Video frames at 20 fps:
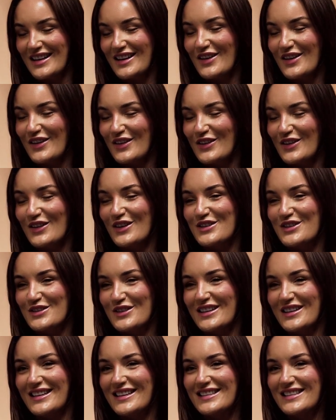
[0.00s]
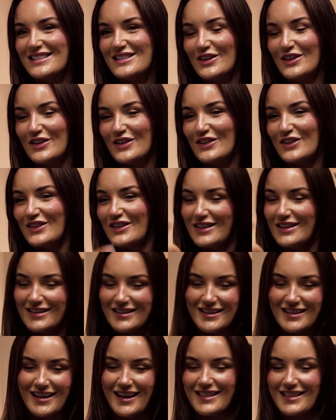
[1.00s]
going to look at doing this, so you
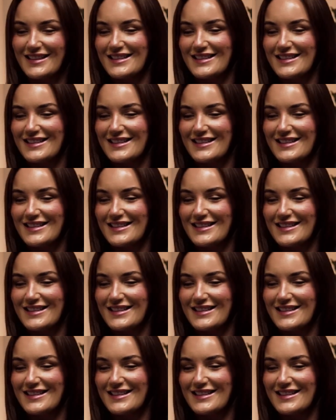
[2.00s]
get